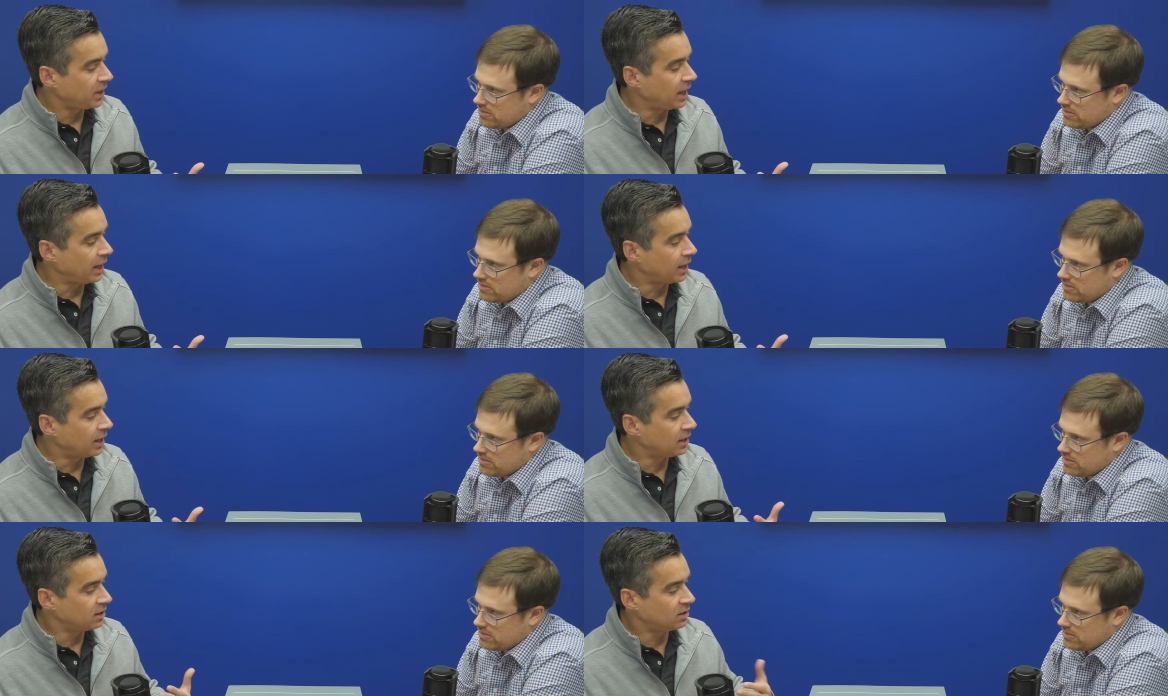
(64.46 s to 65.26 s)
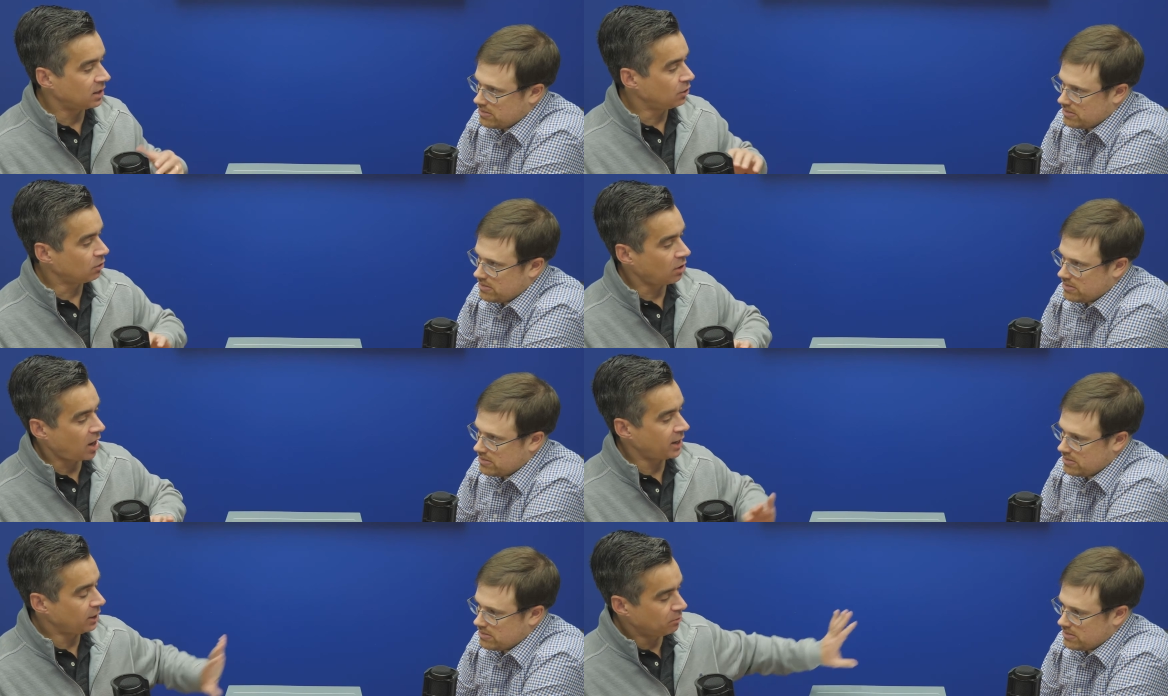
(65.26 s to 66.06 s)
Speaker 1: and that your
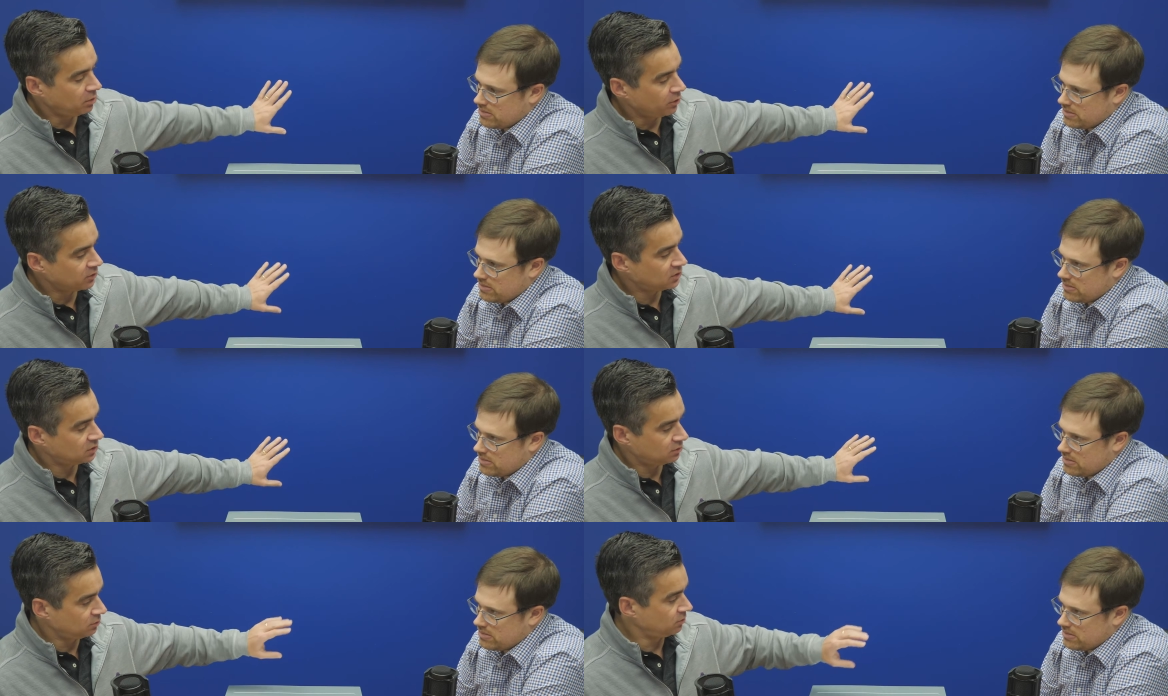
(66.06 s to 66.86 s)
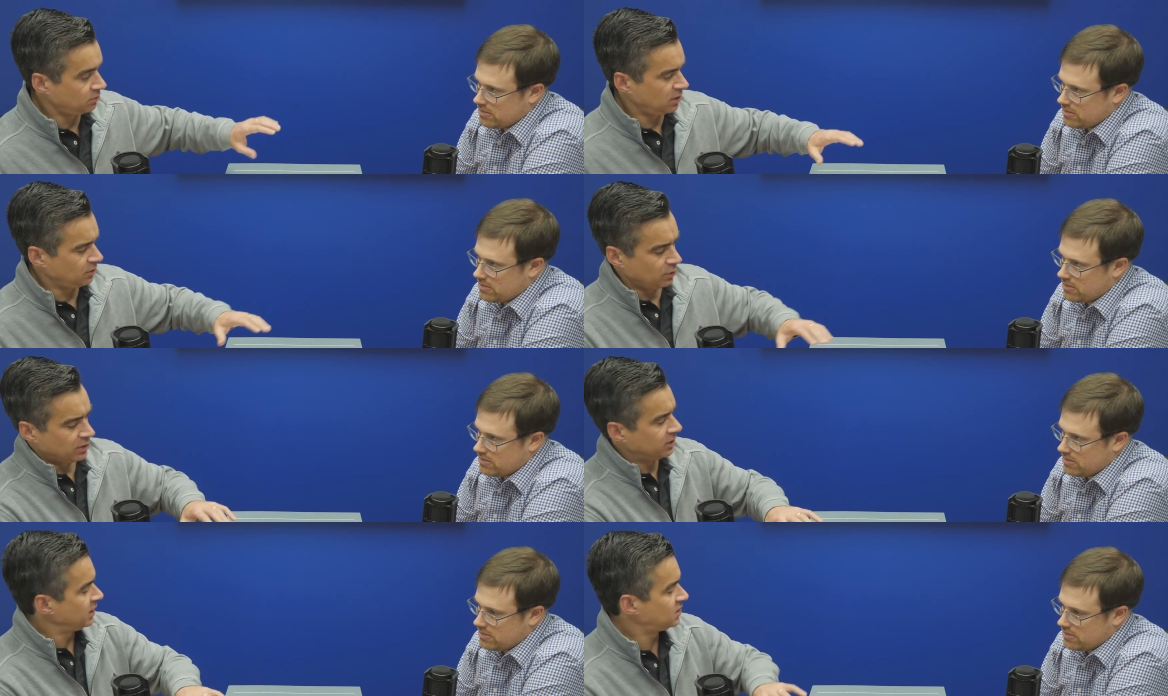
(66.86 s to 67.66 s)
hot air blows
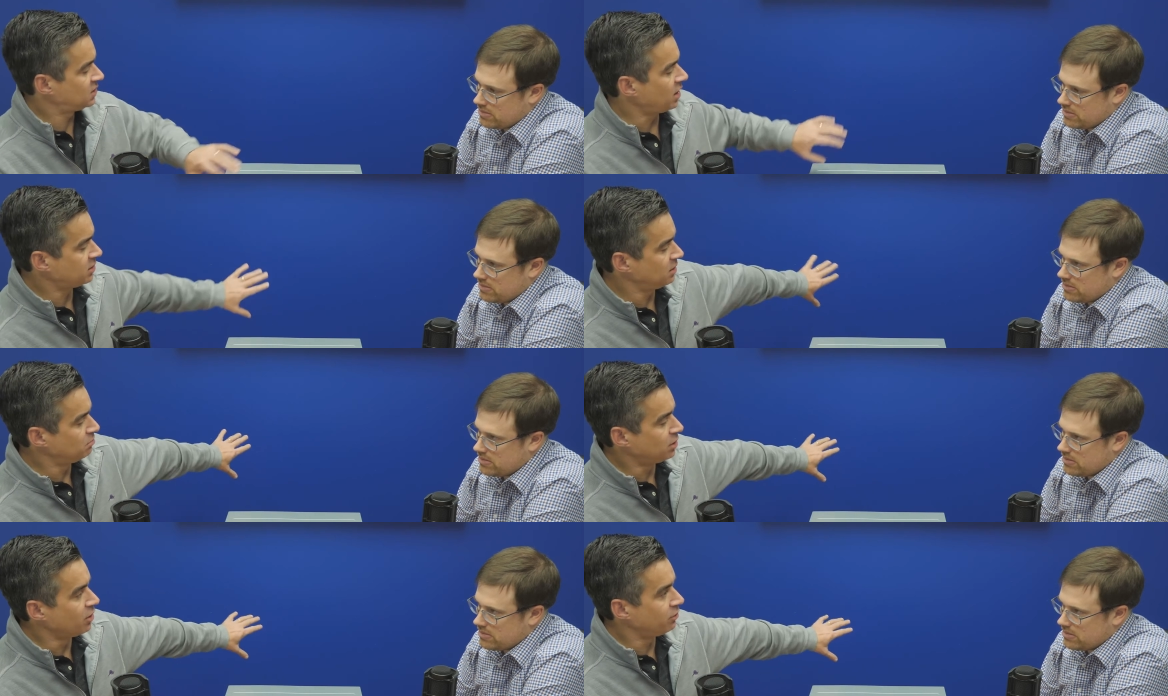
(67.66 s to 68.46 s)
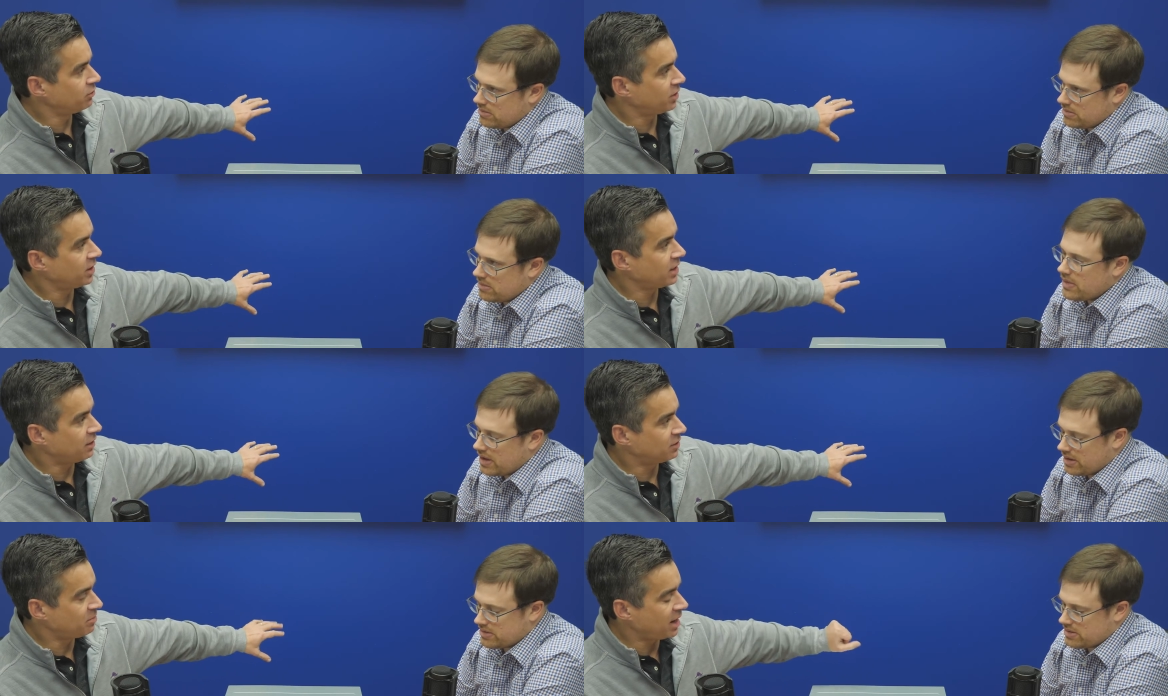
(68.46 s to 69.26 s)
well gets sucked and blown right out
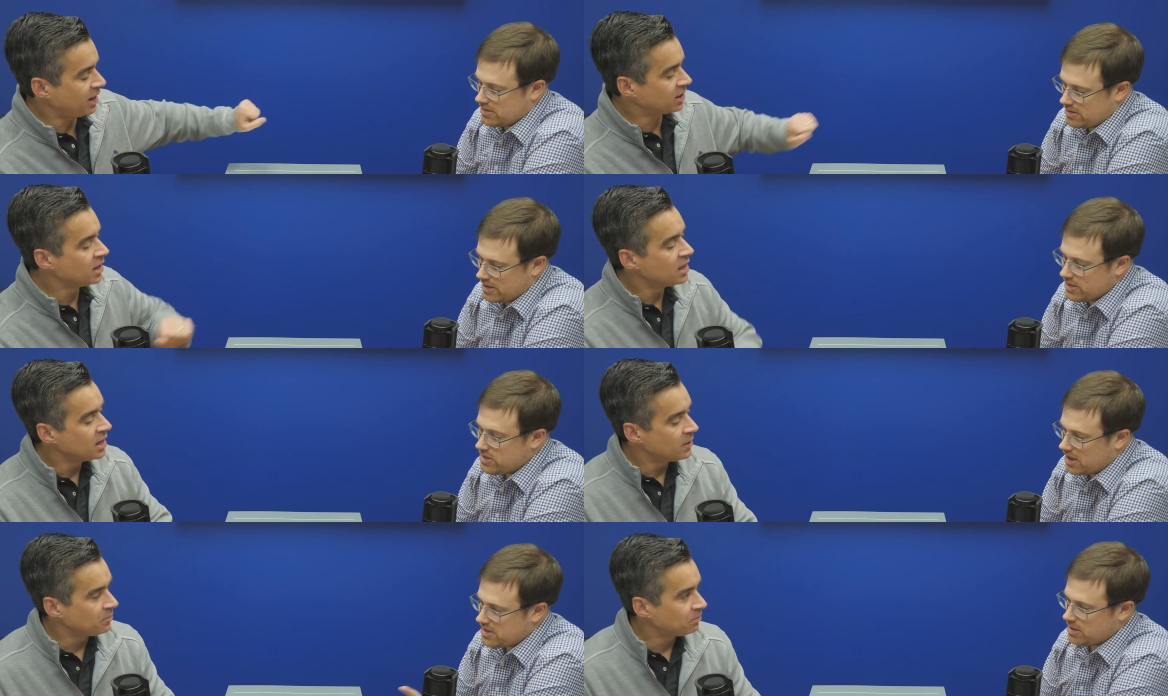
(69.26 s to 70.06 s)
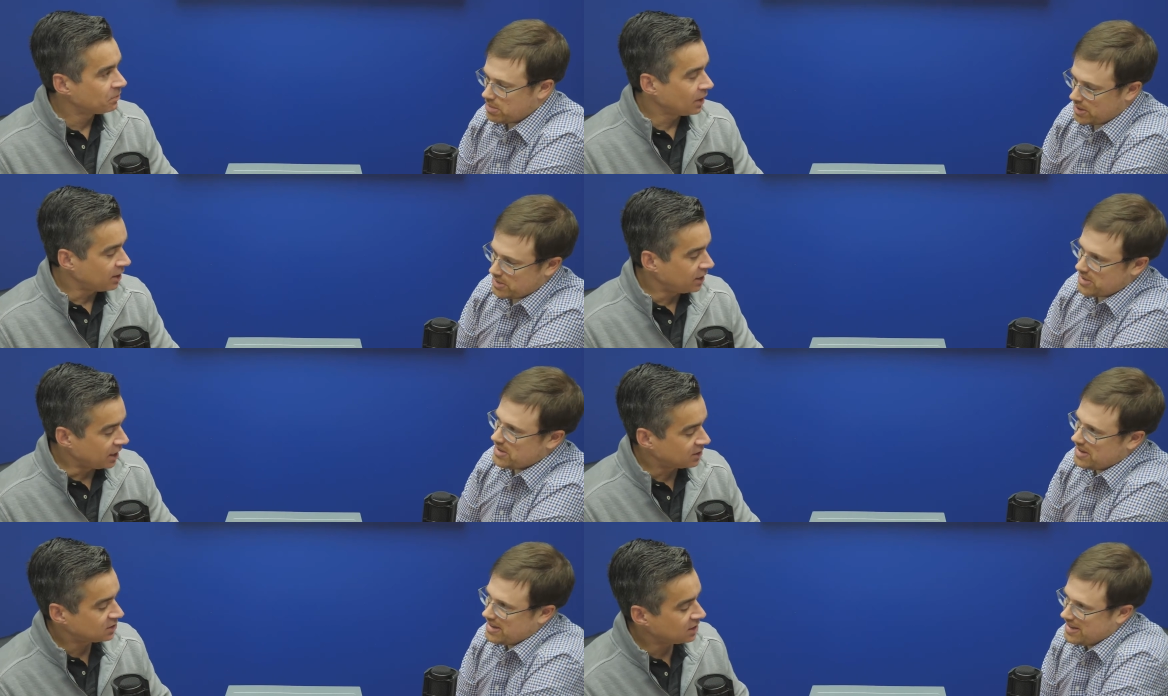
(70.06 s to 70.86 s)
yes. the back
Speaker 2: it sucks and it blows
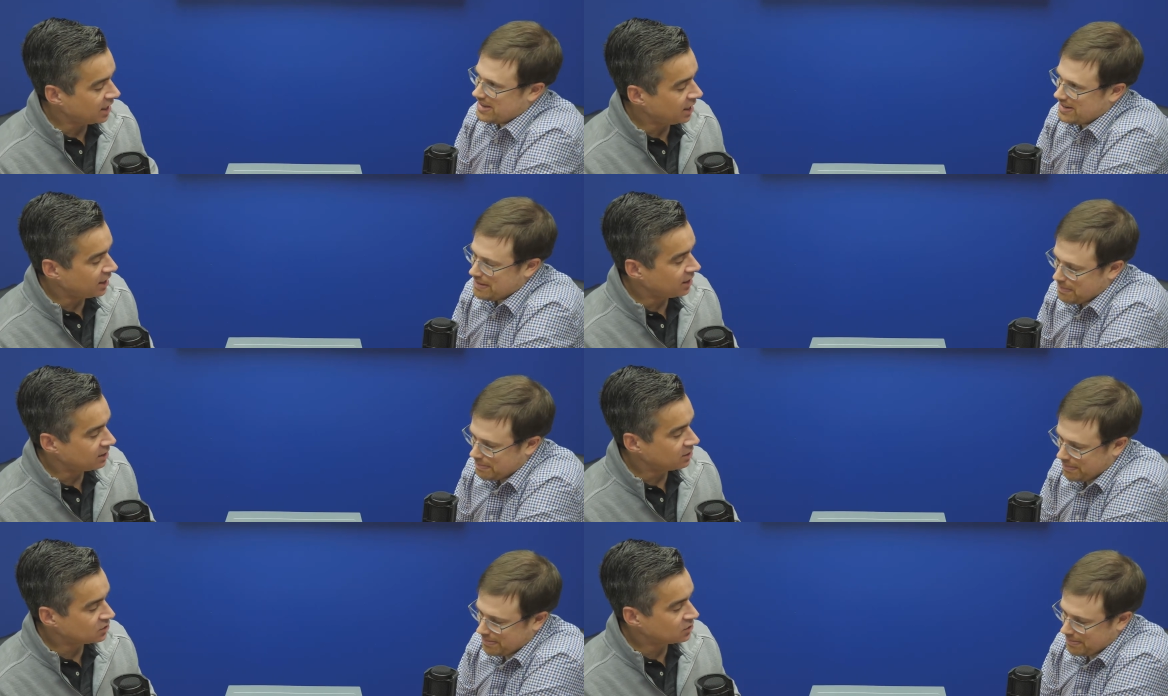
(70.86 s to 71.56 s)
Speaker 1: yes and